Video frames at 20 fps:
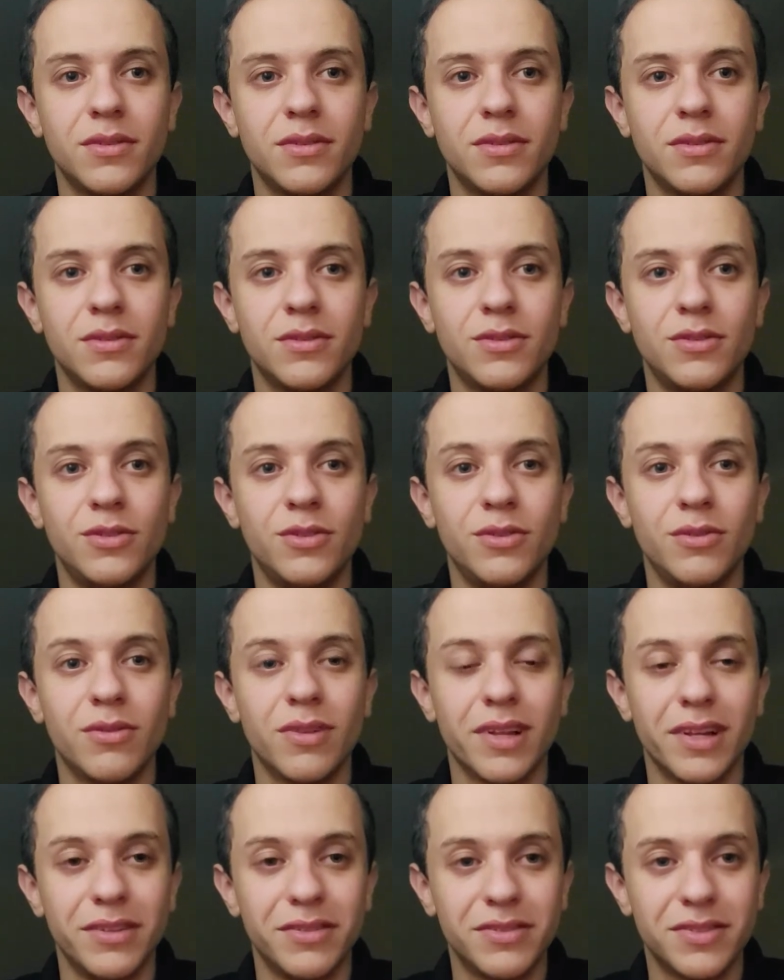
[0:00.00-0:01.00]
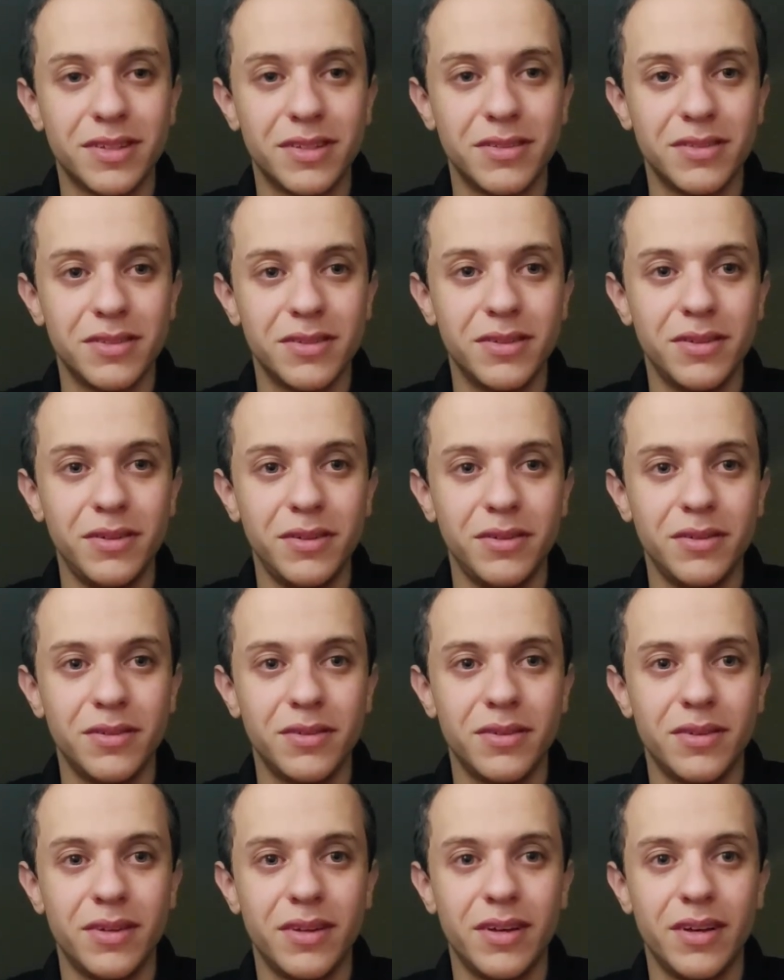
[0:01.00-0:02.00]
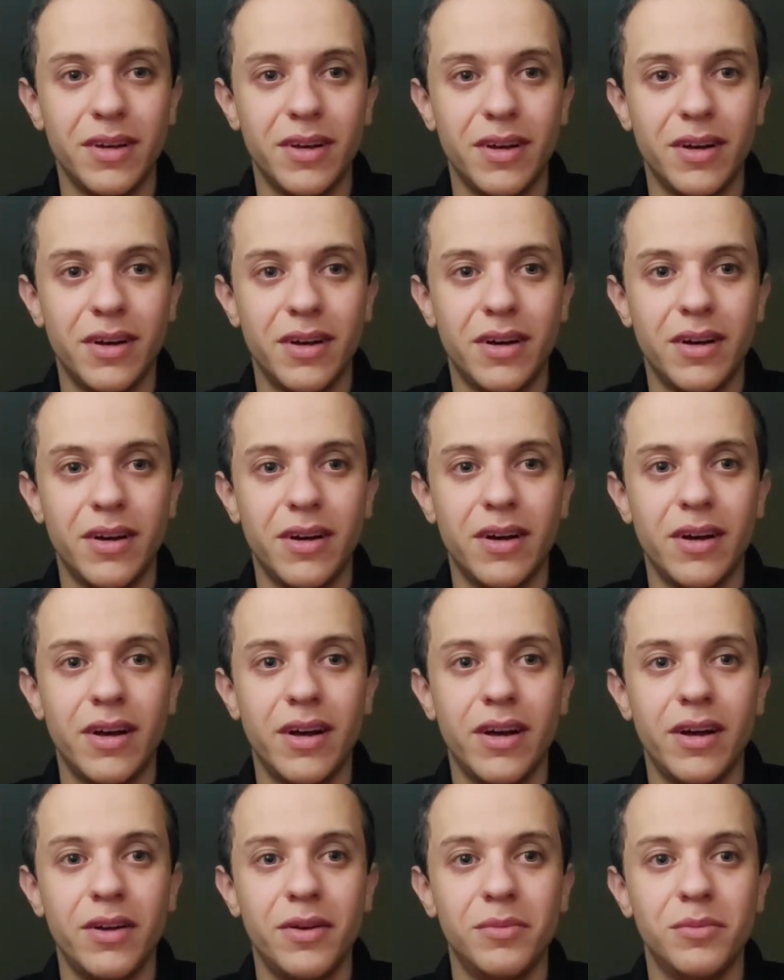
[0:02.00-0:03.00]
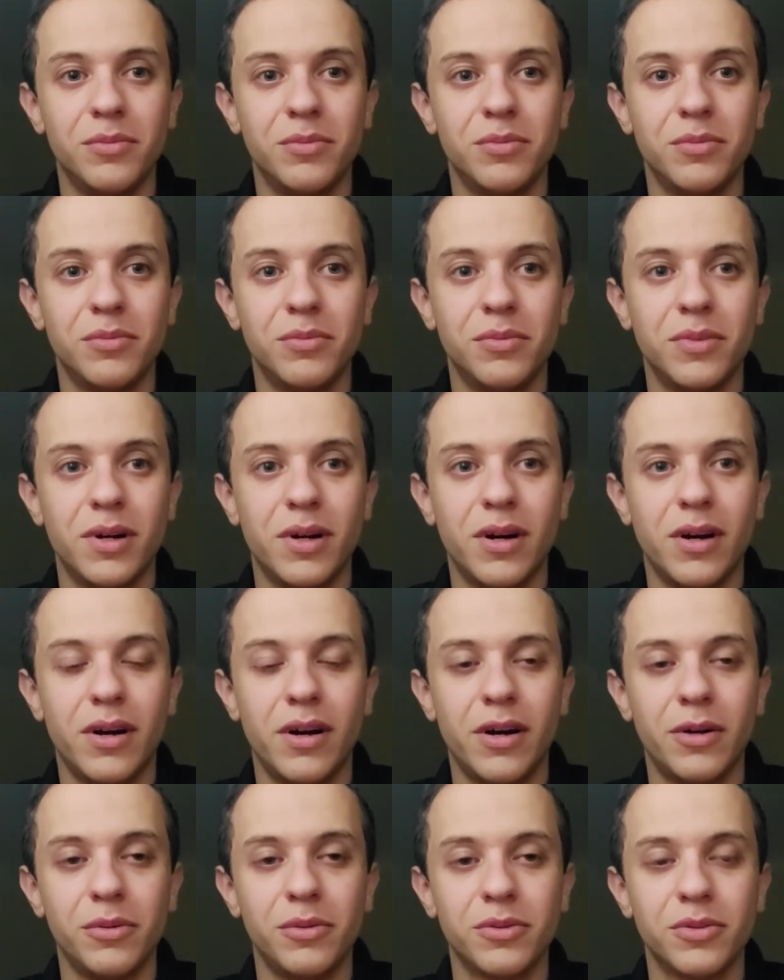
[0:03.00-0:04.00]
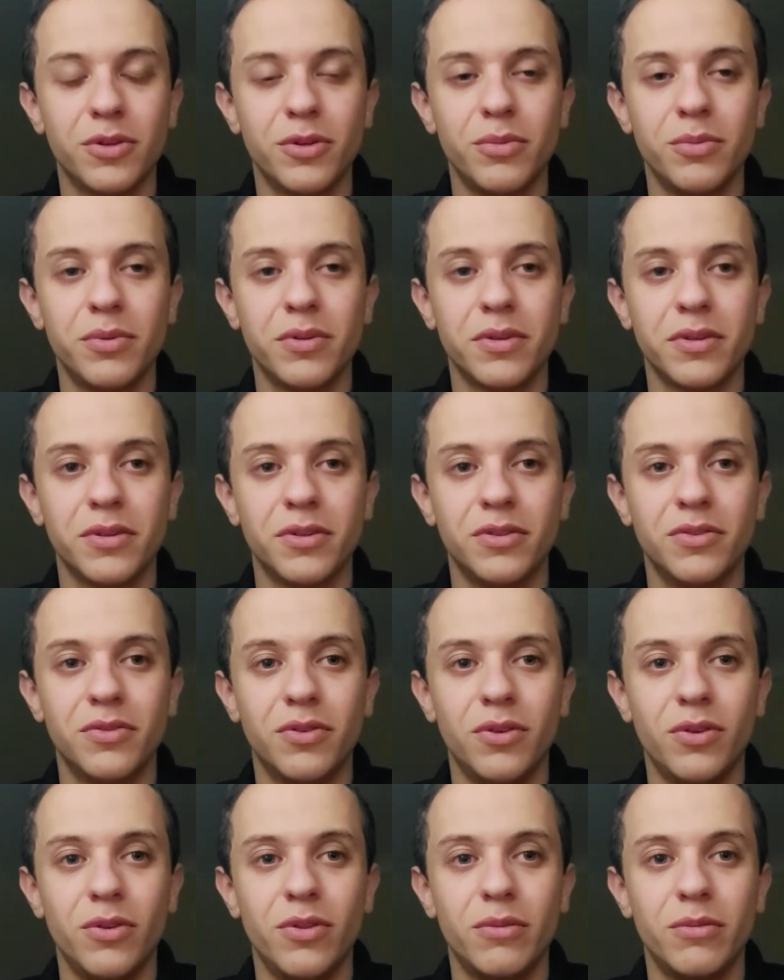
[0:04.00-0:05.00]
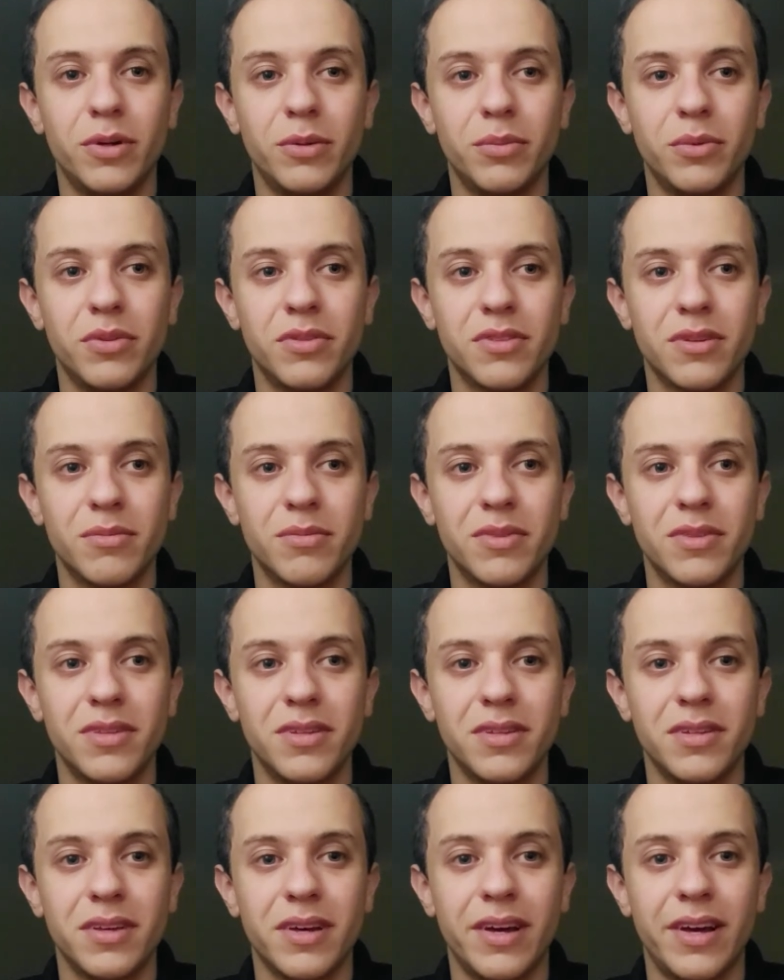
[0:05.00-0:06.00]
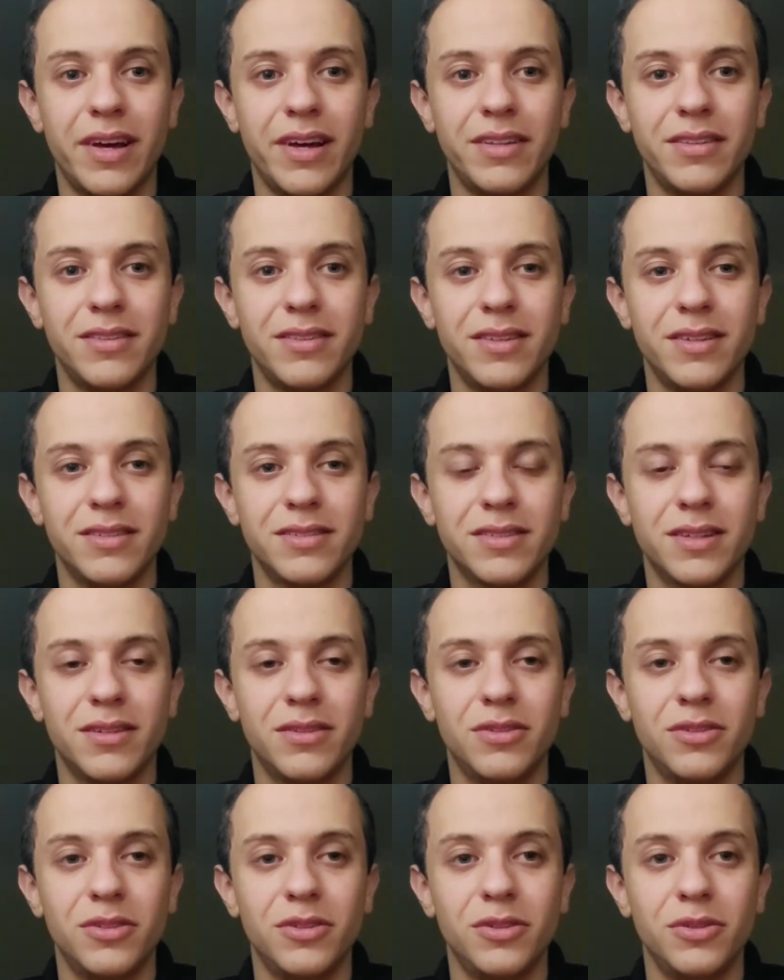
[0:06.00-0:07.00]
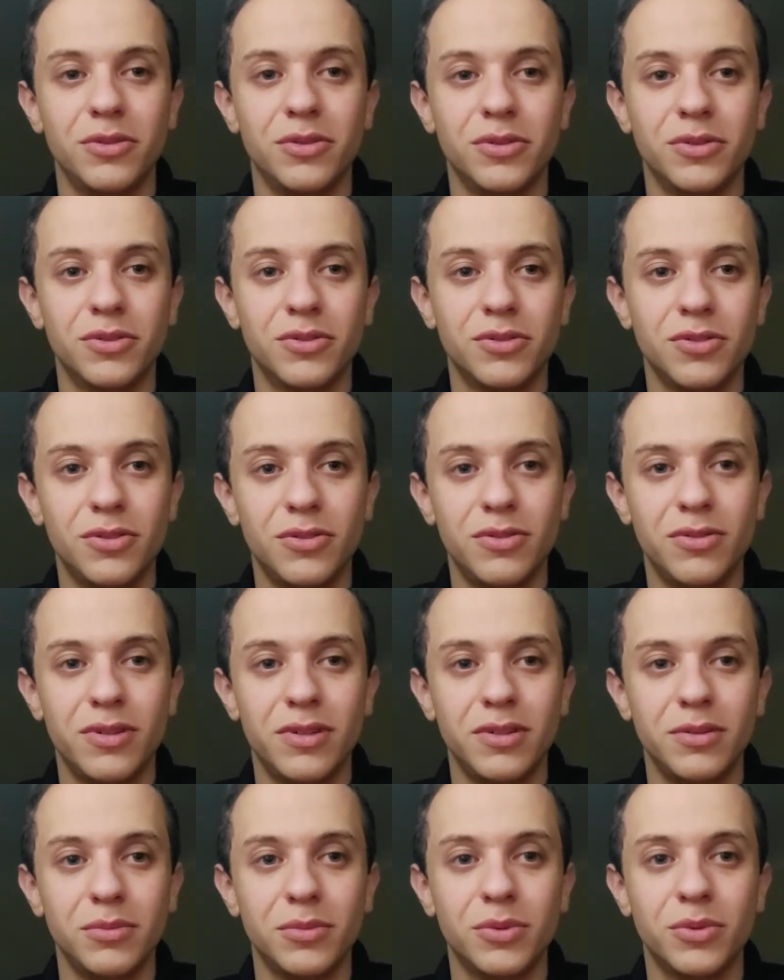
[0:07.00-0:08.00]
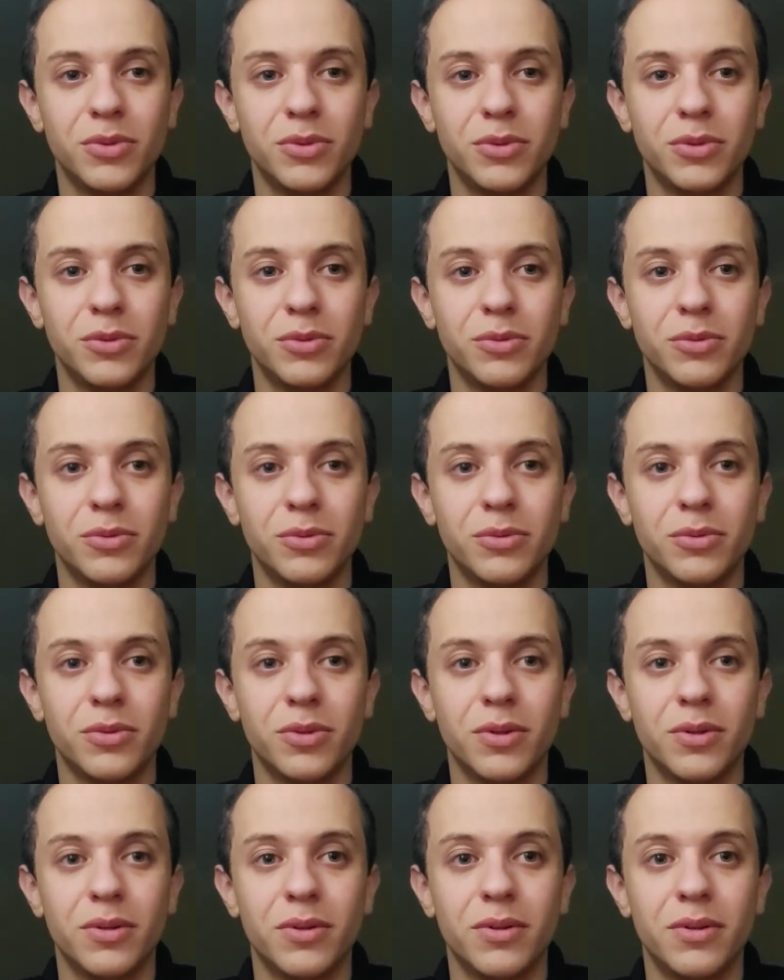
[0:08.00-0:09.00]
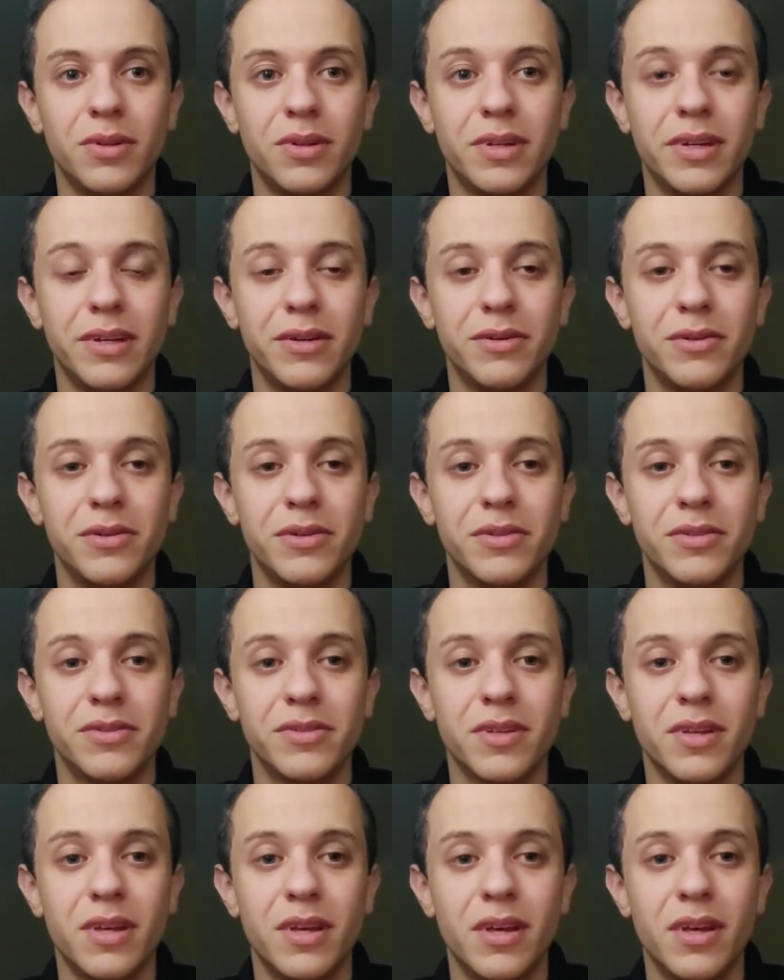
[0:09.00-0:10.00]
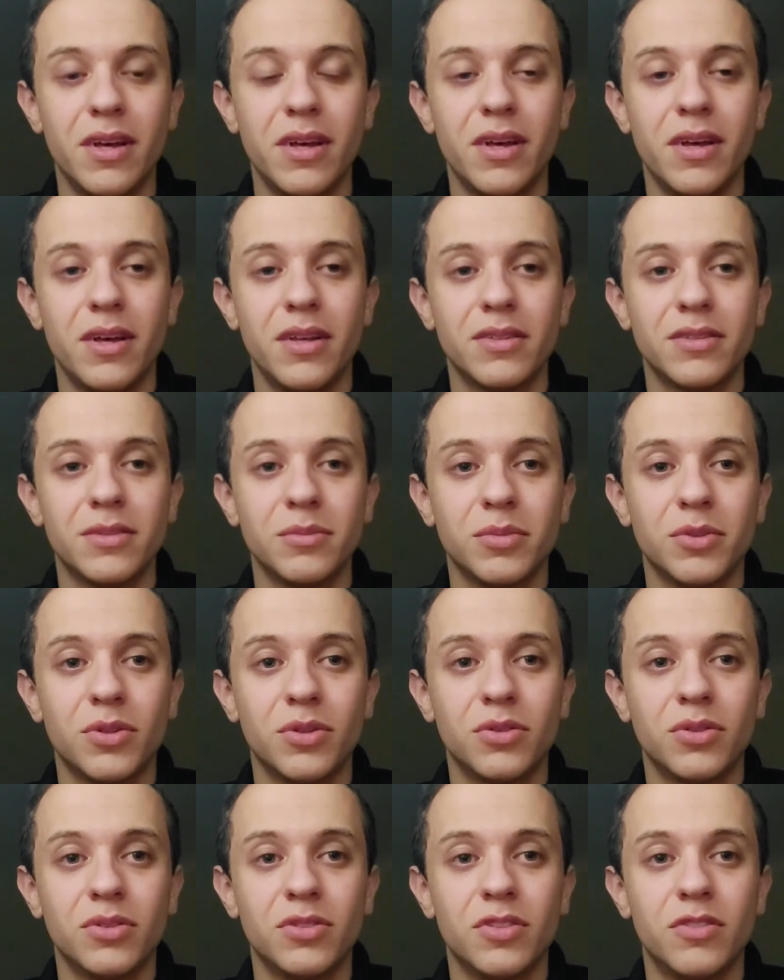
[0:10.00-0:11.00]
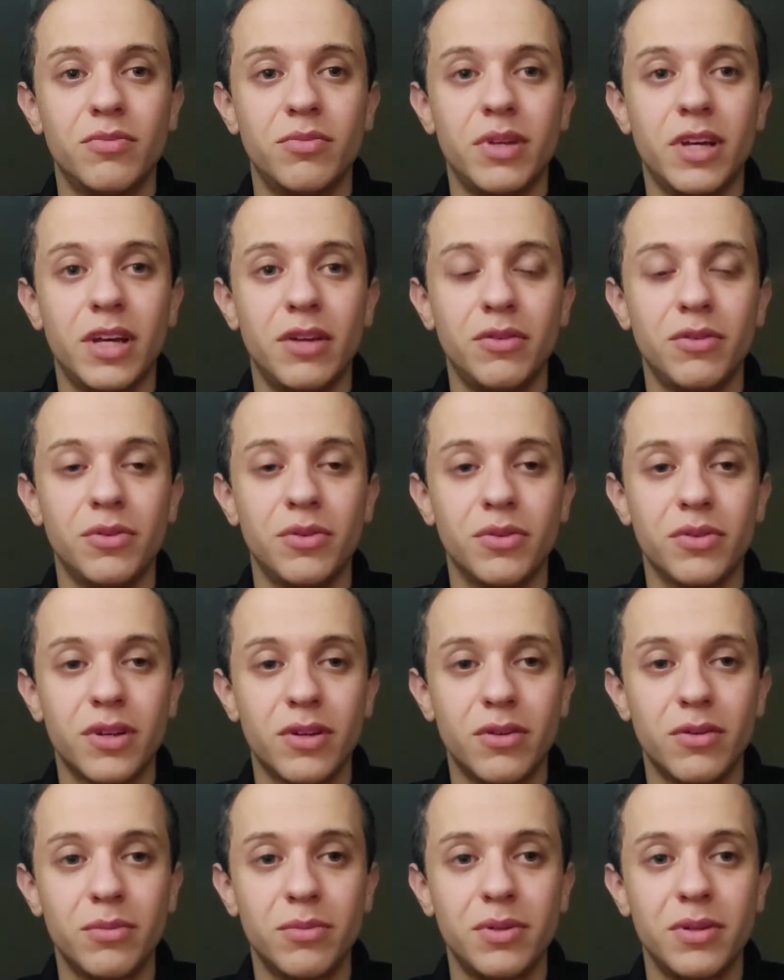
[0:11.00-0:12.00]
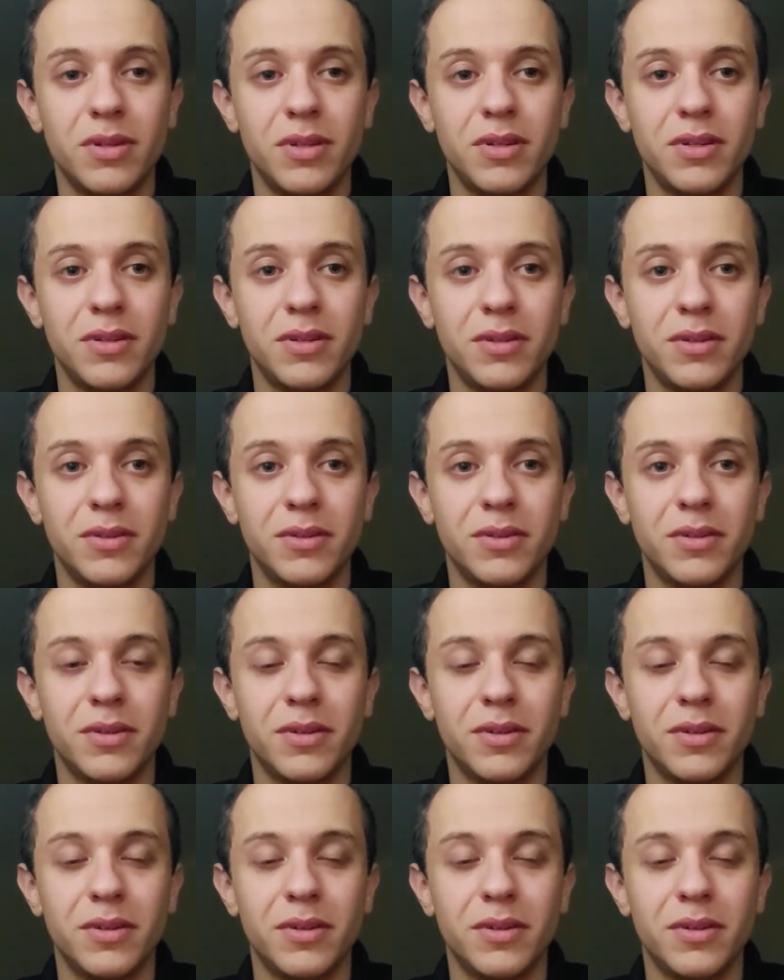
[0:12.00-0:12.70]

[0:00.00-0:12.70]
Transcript: Student Life Center. I was hoping I could follow them up with something, and they said, you're not a student anymore. Here is some cognitive behavioral therapy,